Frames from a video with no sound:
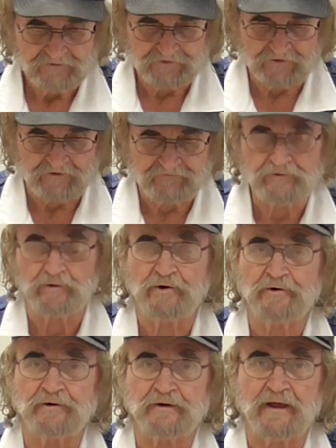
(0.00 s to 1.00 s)
So if you're
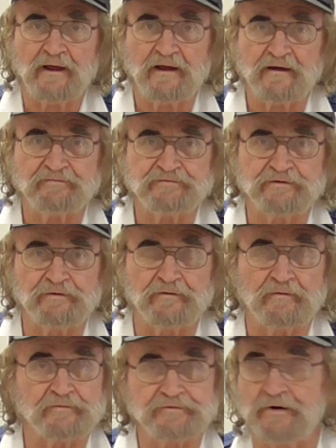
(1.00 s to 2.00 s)
ordering halves, you
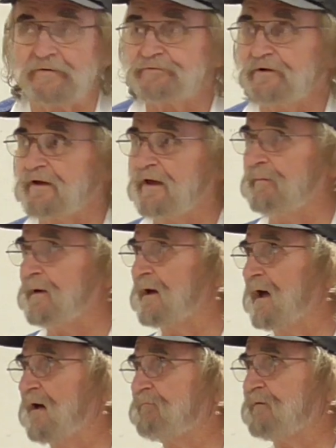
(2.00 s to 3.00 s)
don't say give me a
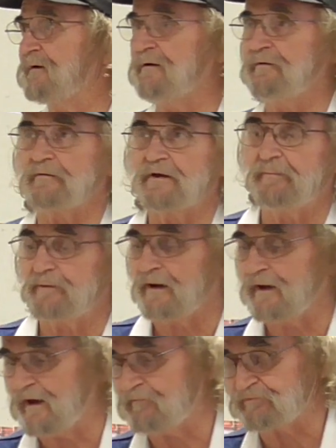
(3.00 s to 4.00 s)
1/2 8 or give me a
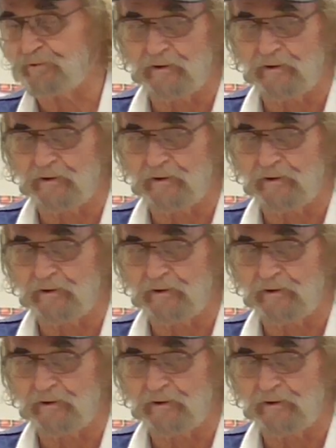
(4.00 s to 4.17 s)
1/2